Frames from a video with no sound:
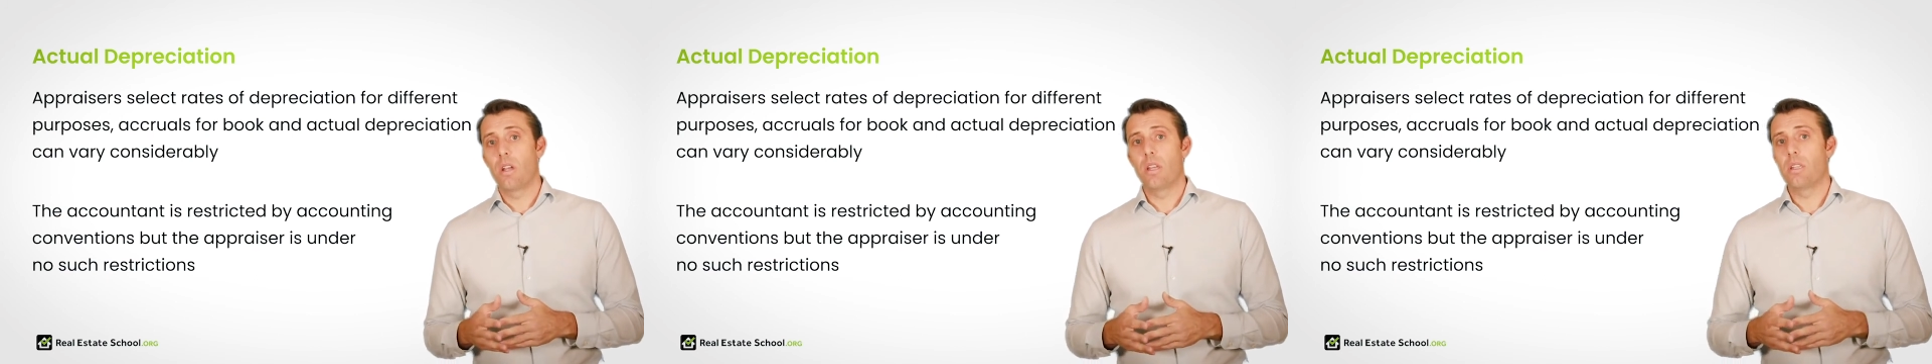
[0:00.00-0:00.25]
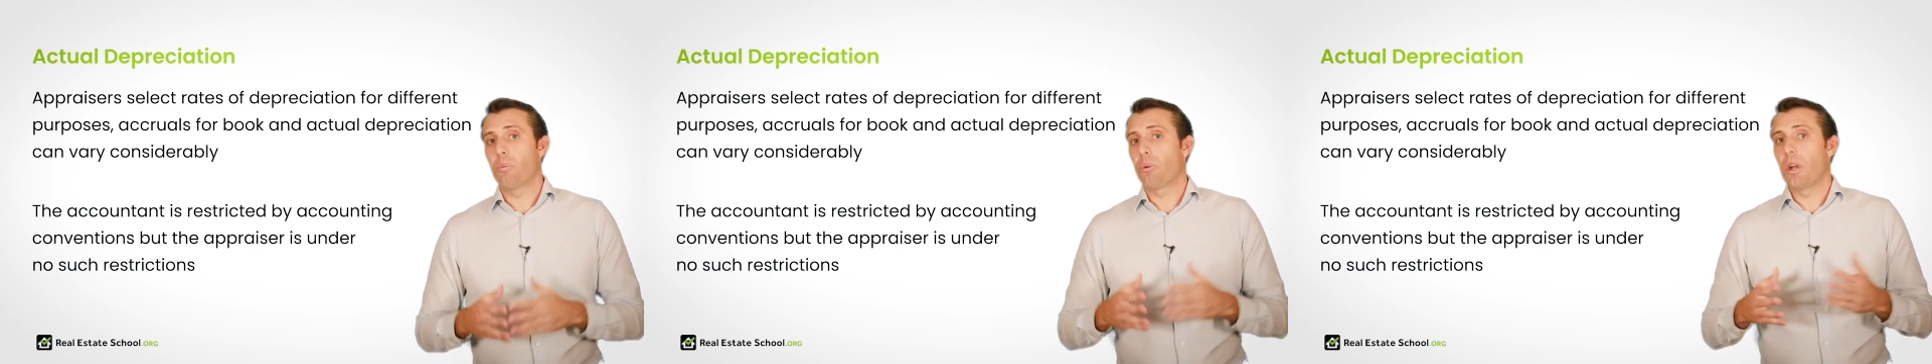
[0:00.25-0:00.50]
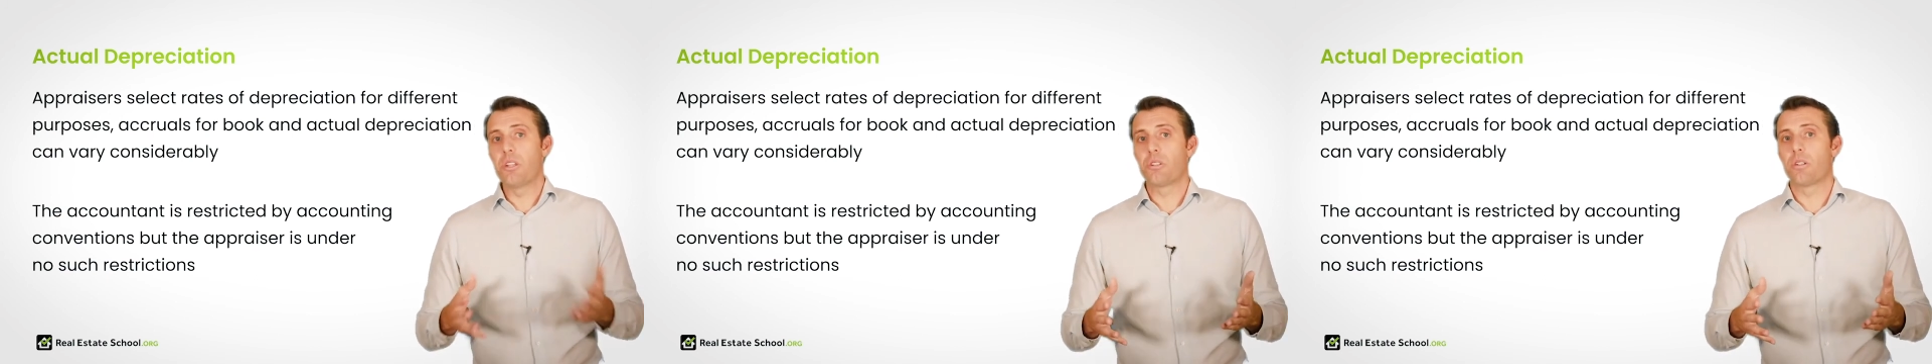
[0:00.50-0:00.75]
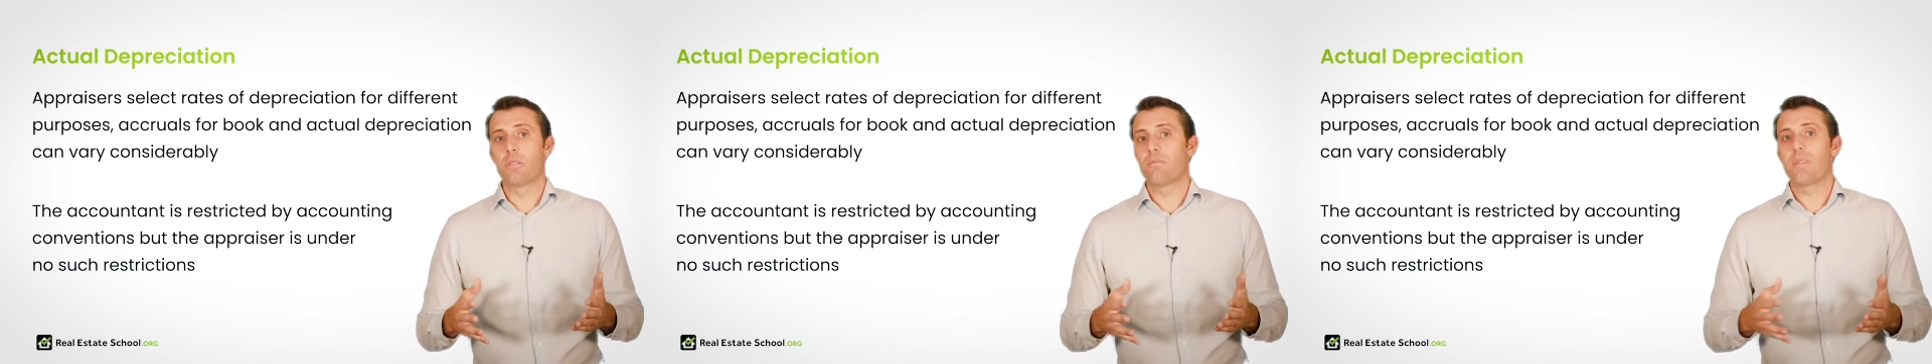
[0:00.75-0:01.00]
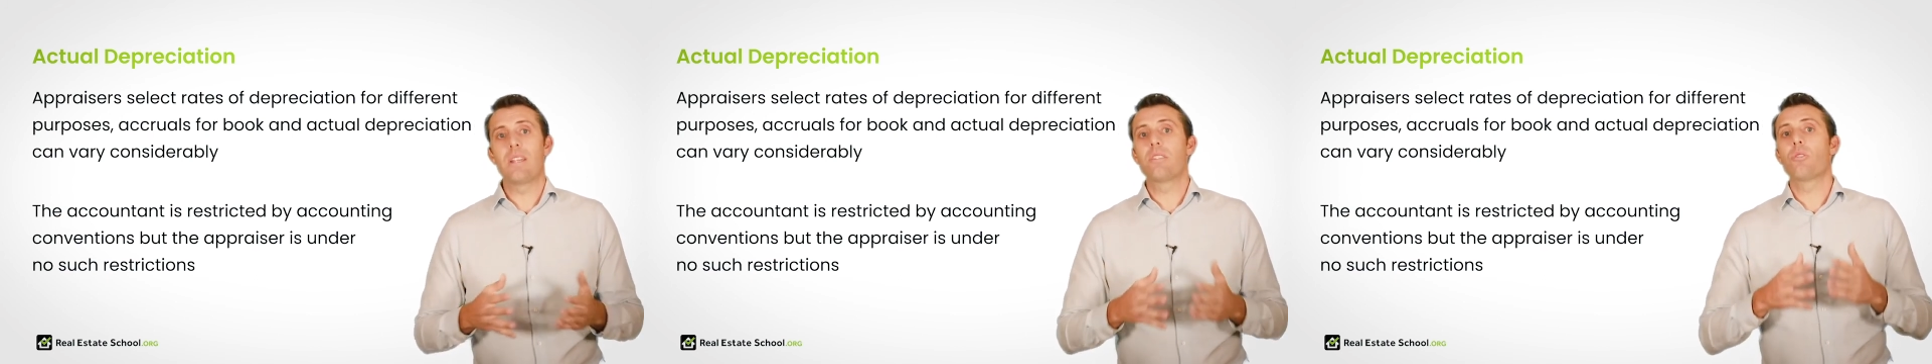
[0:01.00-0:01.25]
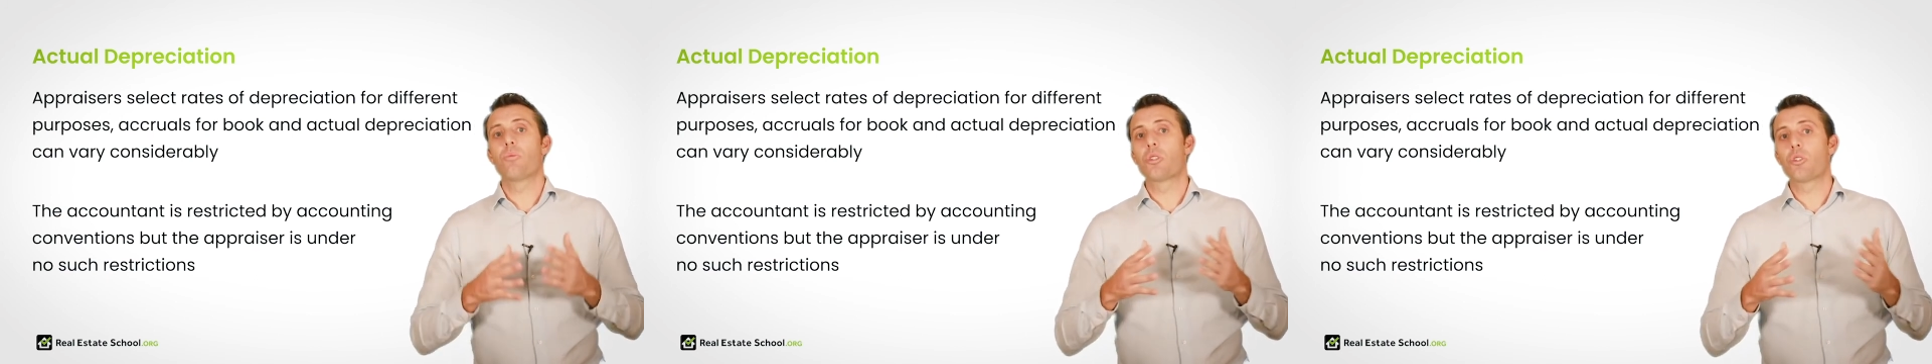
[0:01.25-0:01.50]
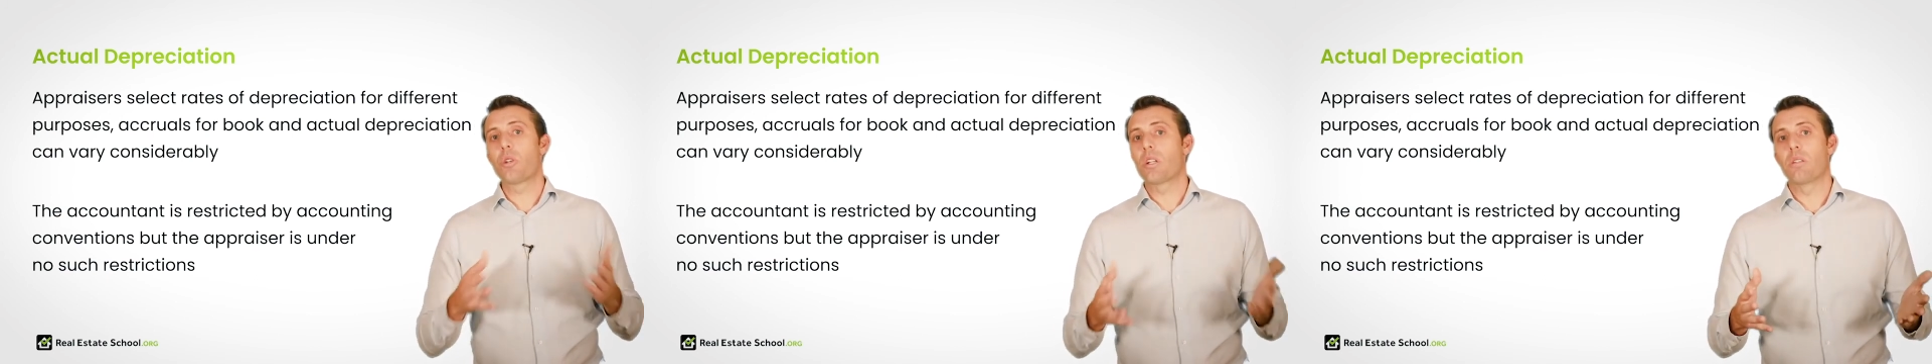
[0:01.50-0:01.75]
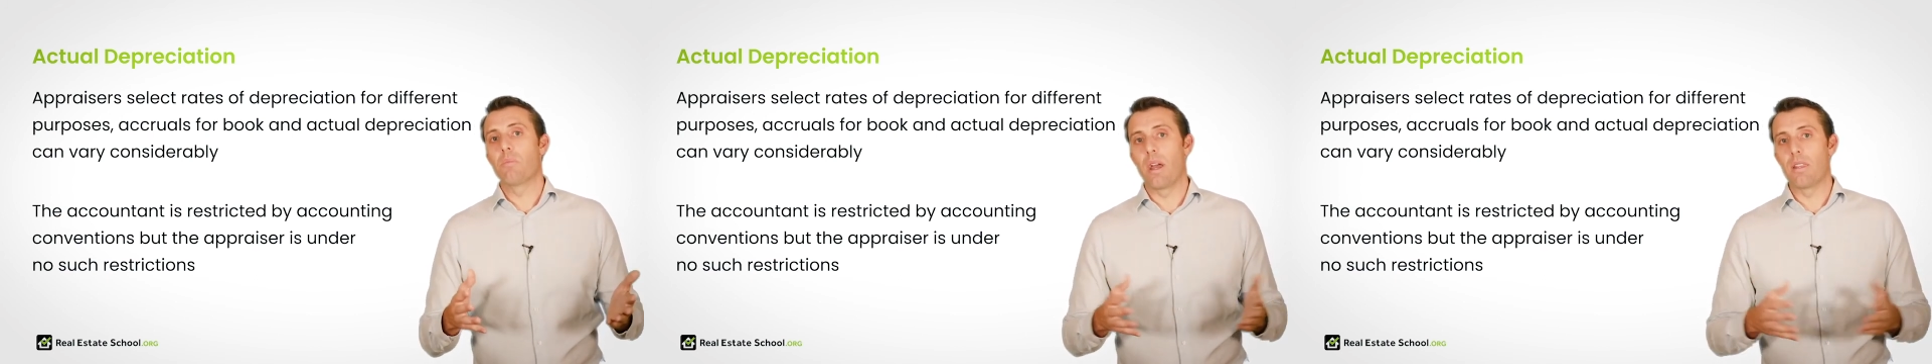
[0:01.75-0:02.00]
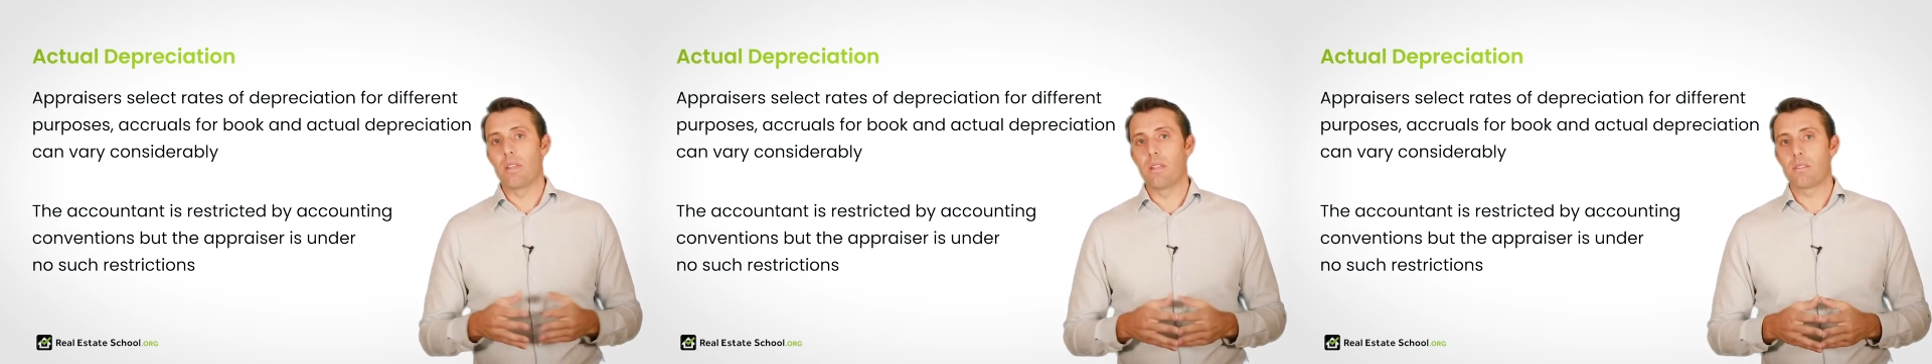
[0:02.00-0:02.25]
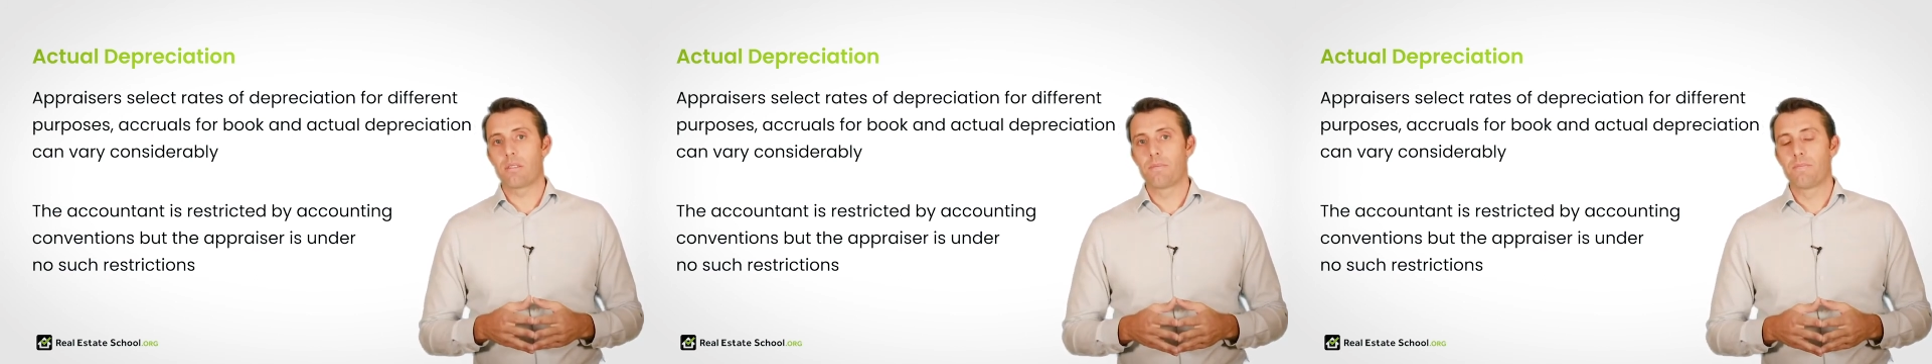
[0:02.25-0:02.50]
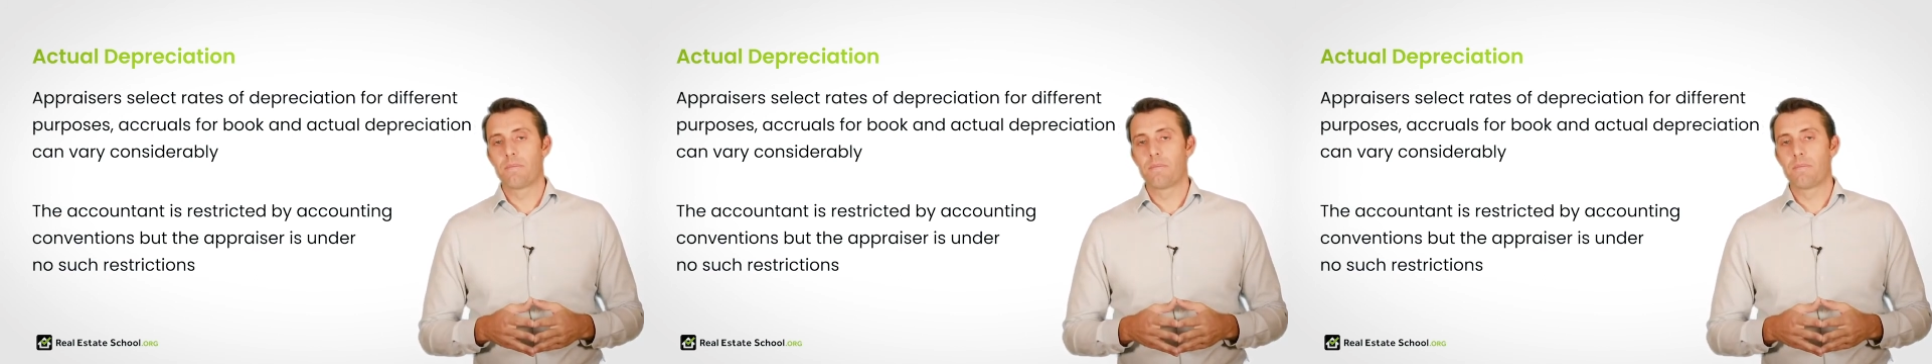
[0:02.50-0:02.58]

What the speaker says: and the appraiser isn't restricted by these.